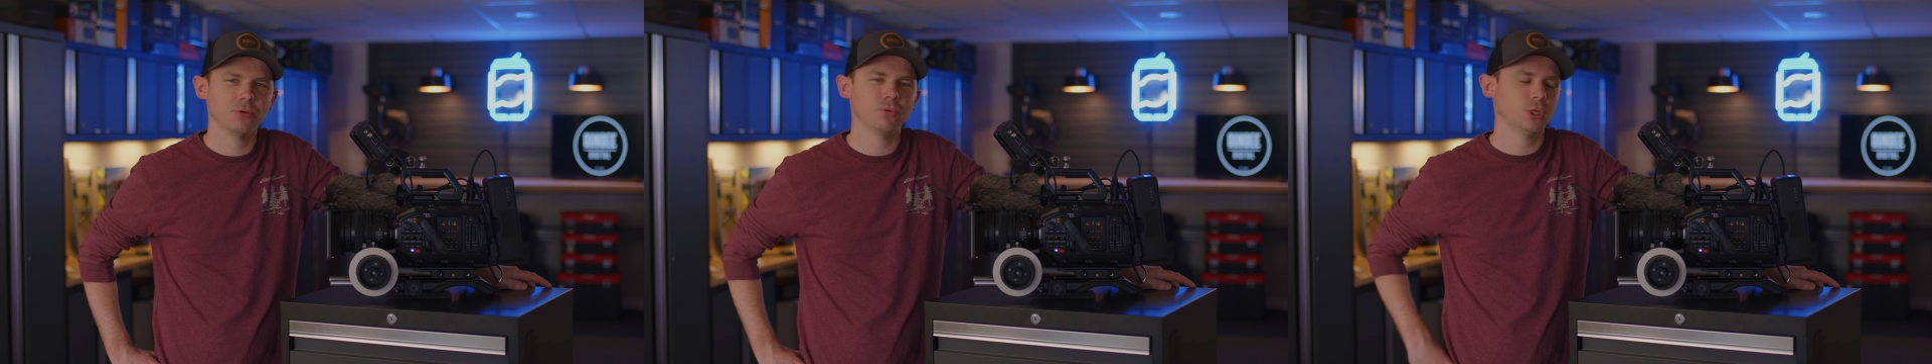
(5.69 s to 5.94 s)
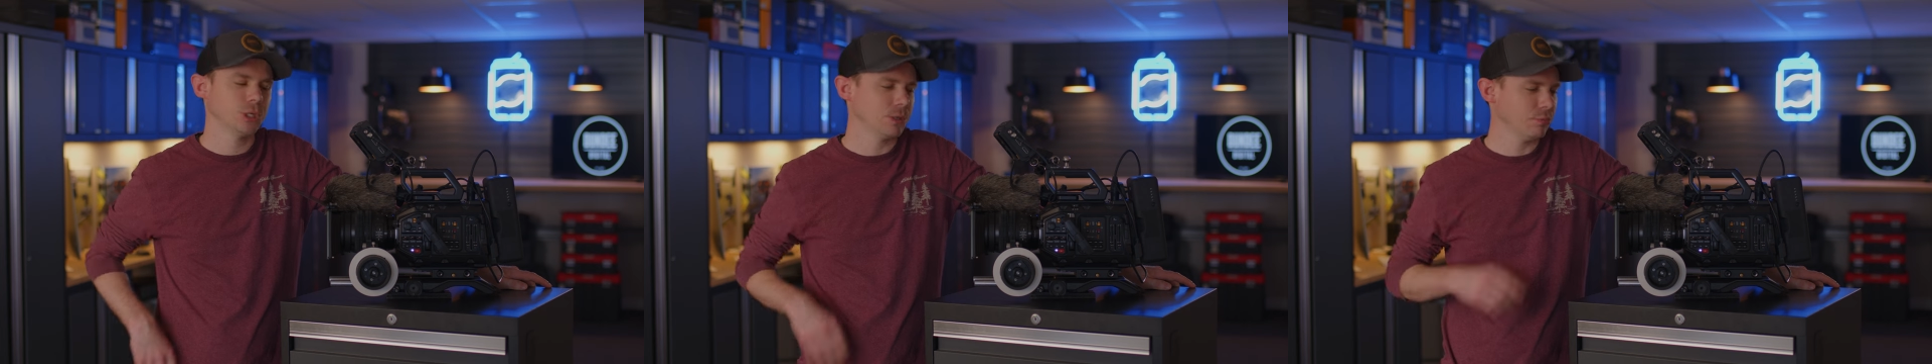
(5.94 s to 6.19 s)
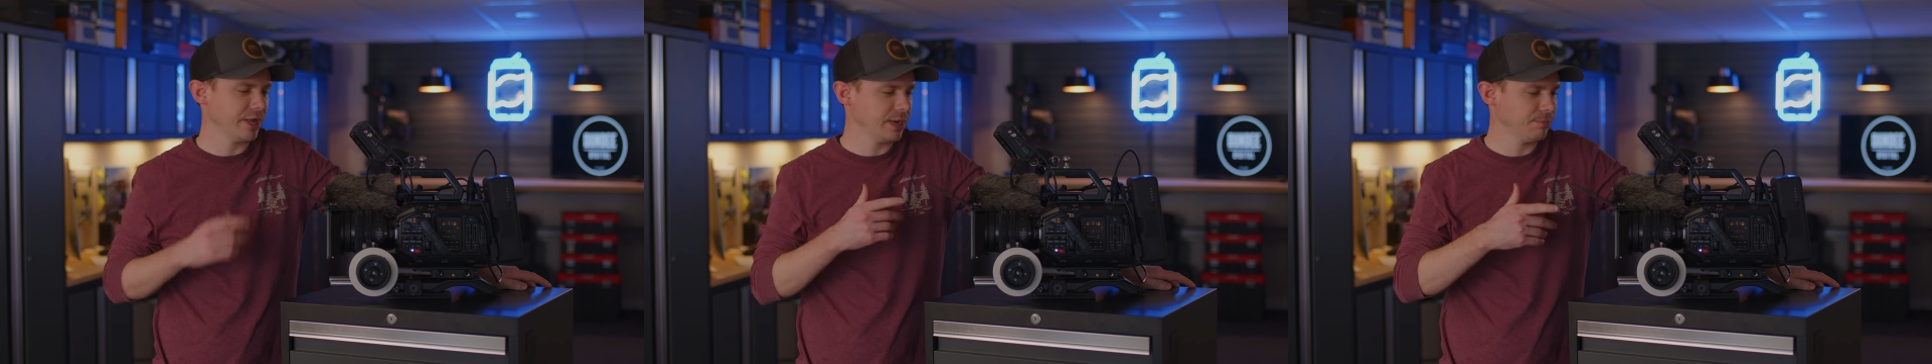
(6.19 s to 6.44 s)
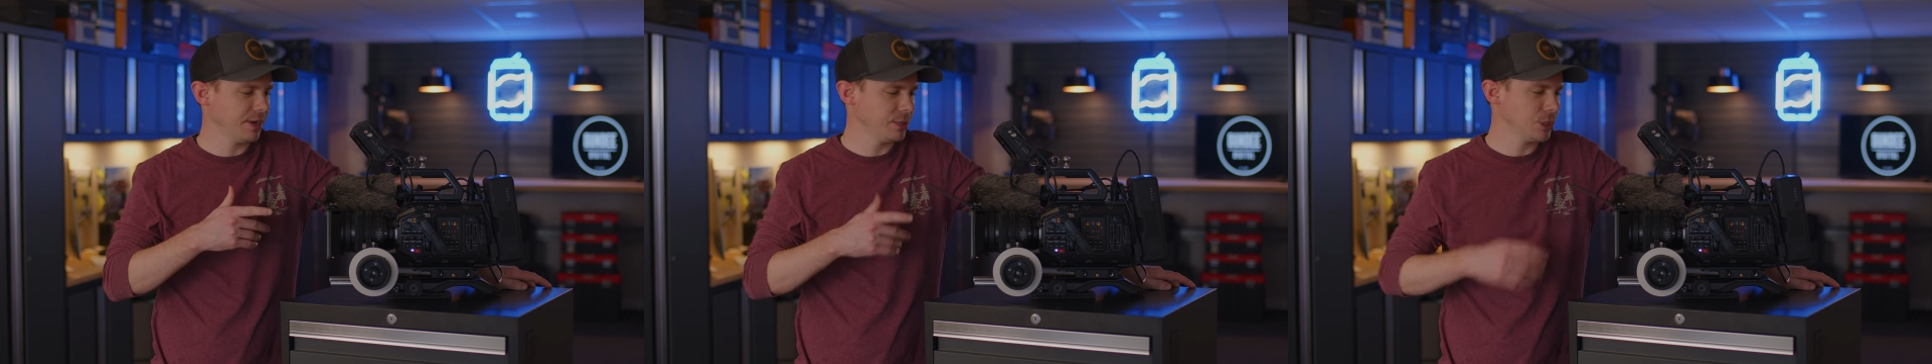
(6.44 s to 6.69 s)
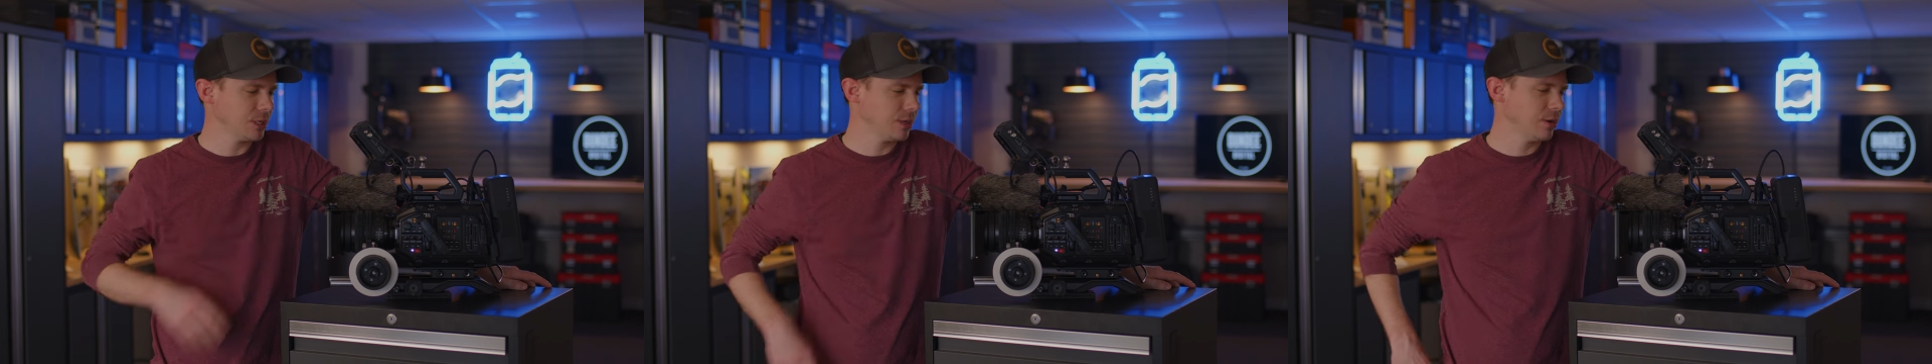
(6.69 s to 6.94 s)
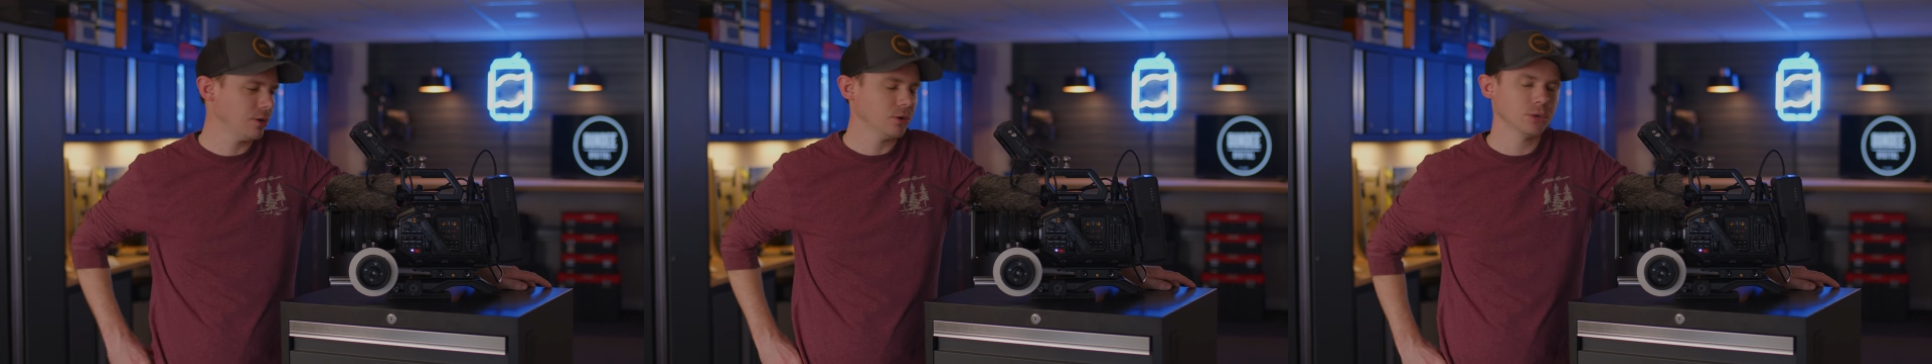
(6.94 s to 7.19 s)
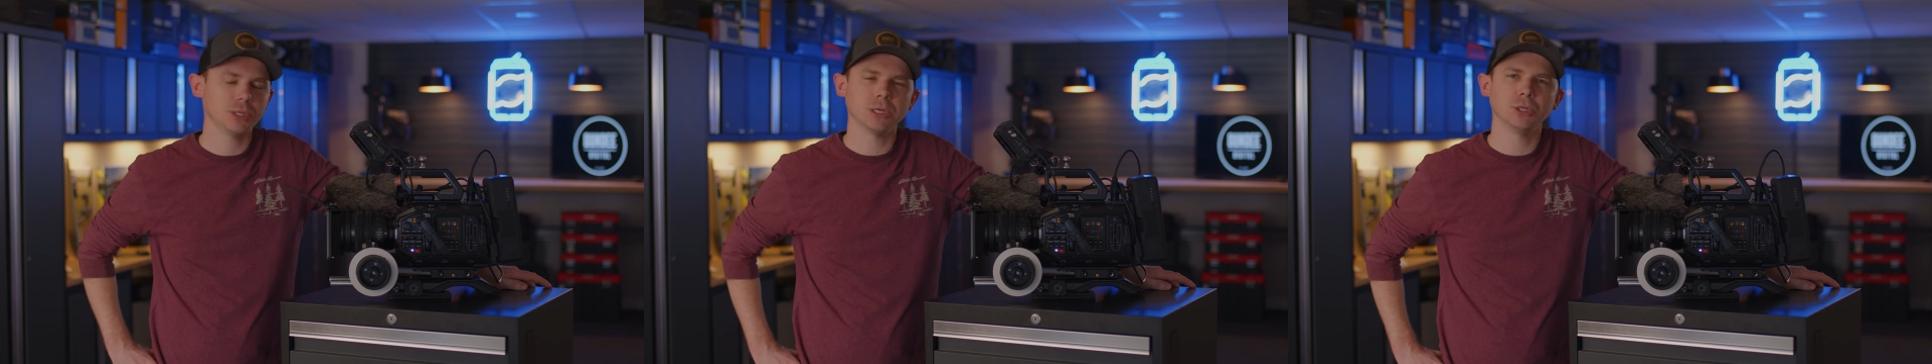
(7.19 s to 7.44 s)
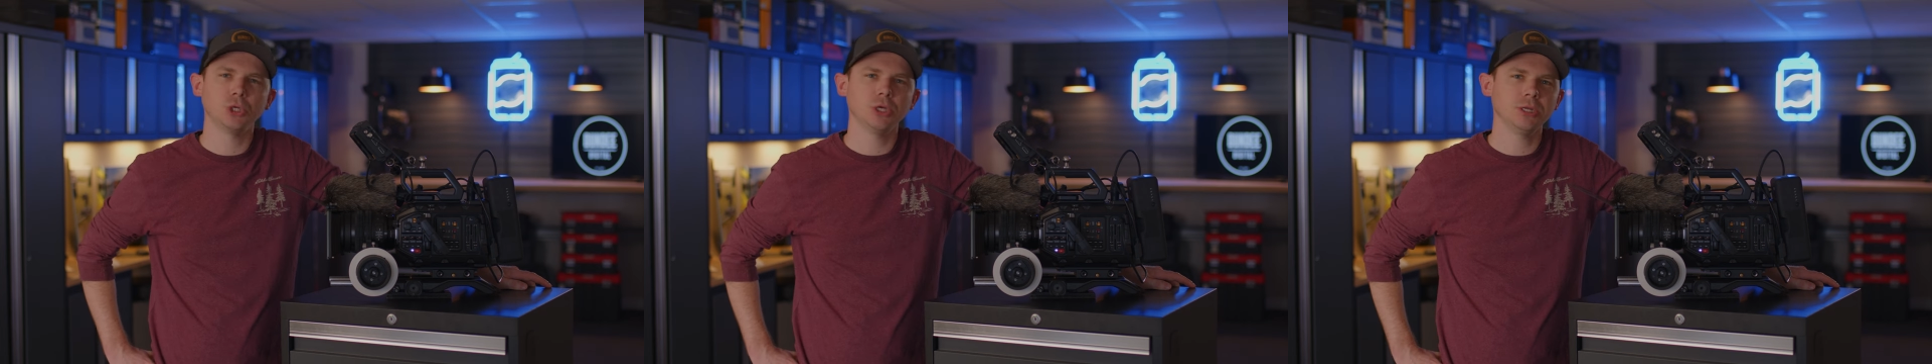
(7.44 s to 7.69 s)
which is a Blackmagic
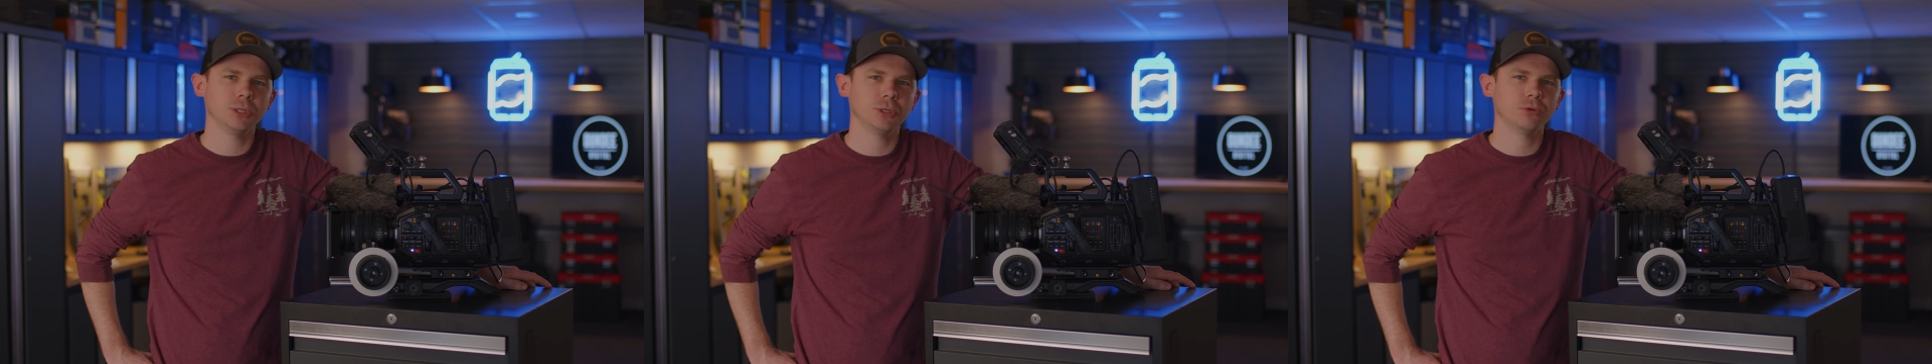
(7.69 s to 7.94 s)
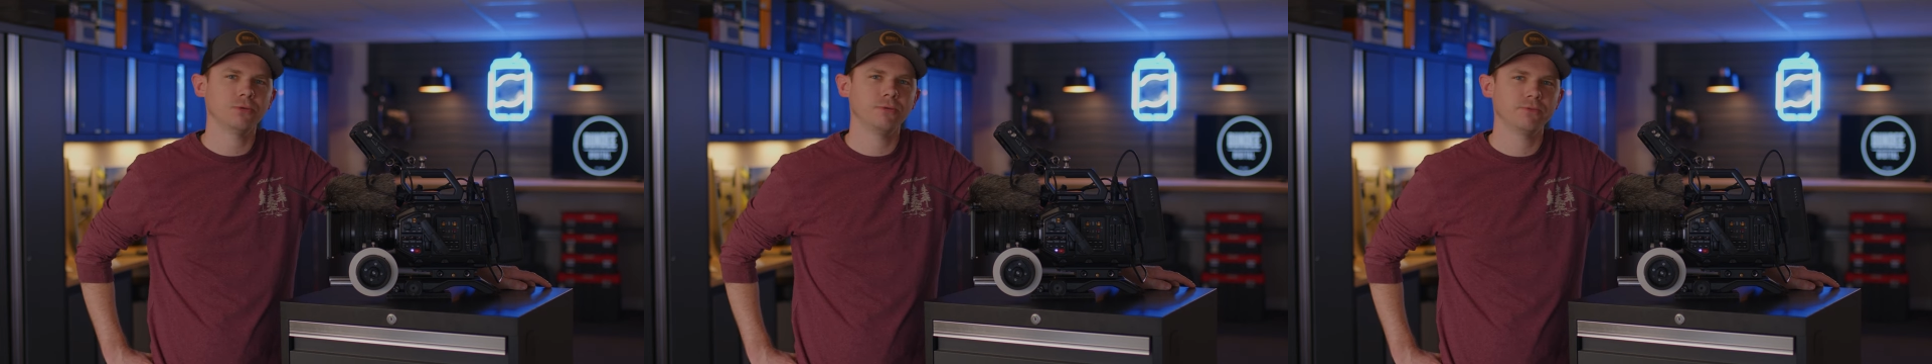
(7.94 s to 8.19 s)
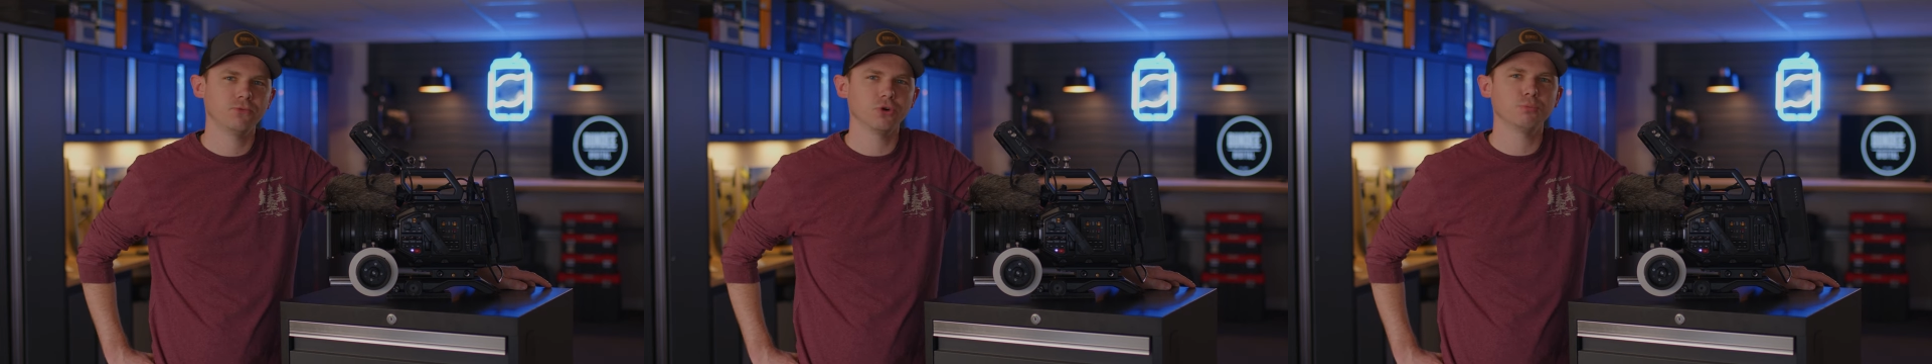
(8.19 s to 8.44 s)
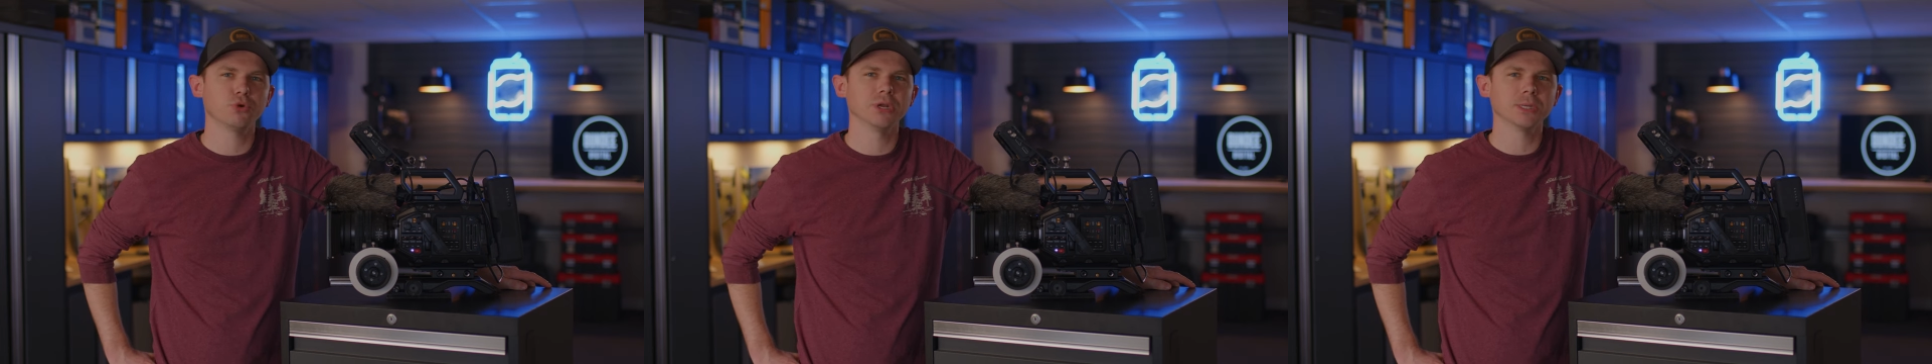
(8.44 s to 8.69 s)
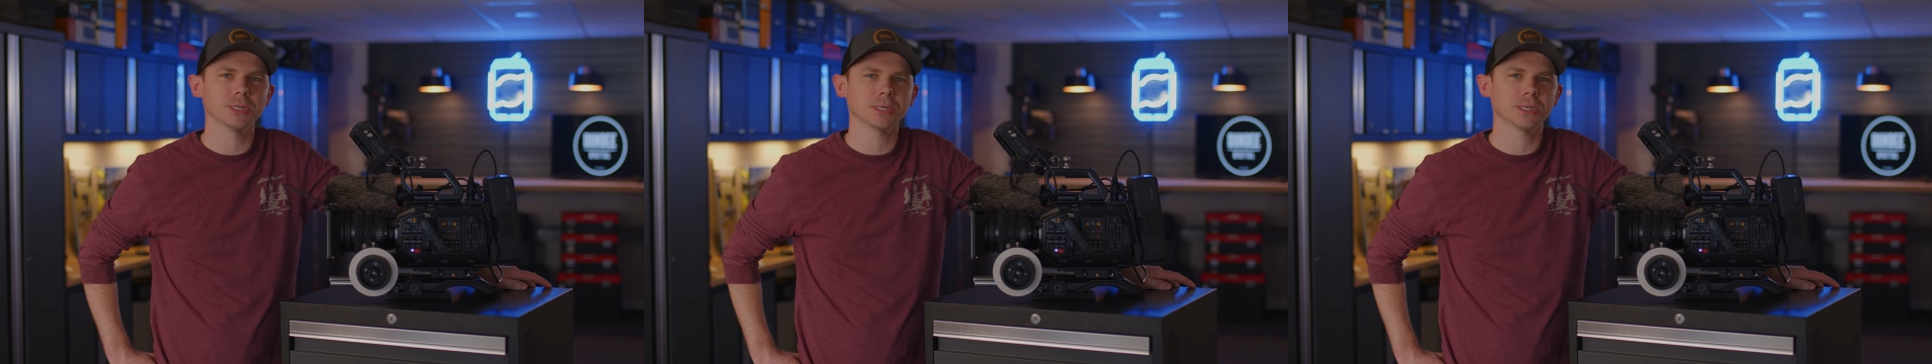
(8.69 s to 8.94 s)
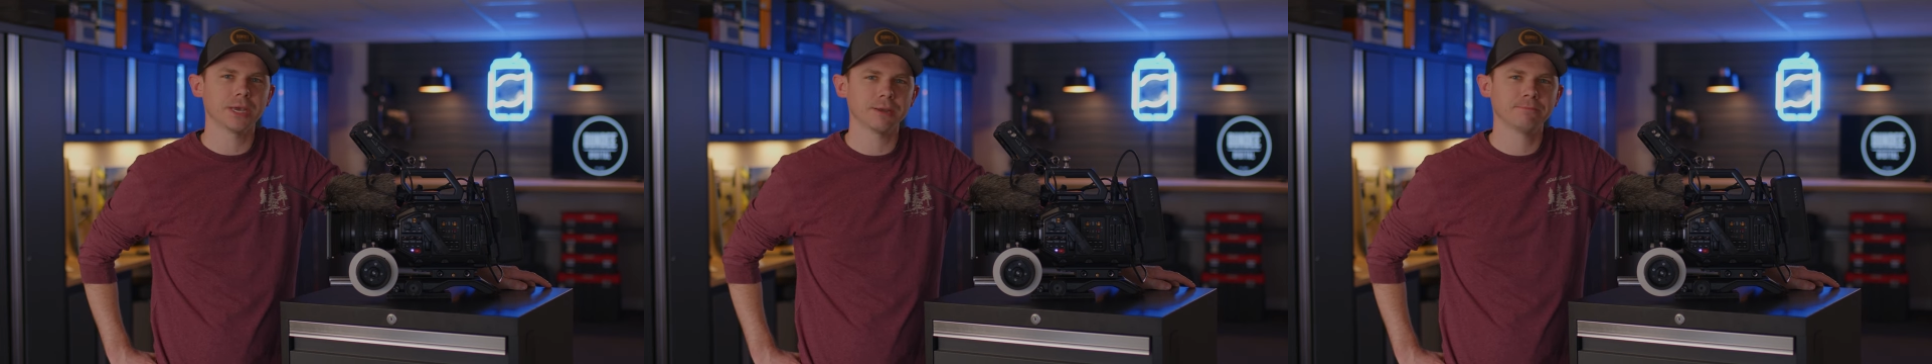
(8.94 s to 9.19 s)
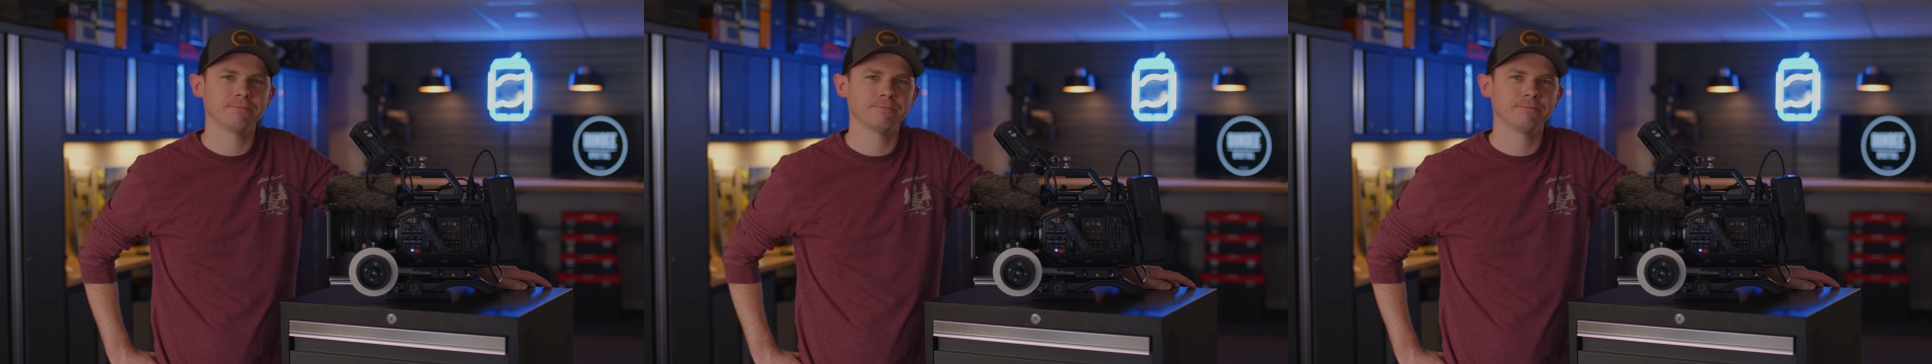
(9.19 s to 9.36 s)
Ursa G2 4.6K.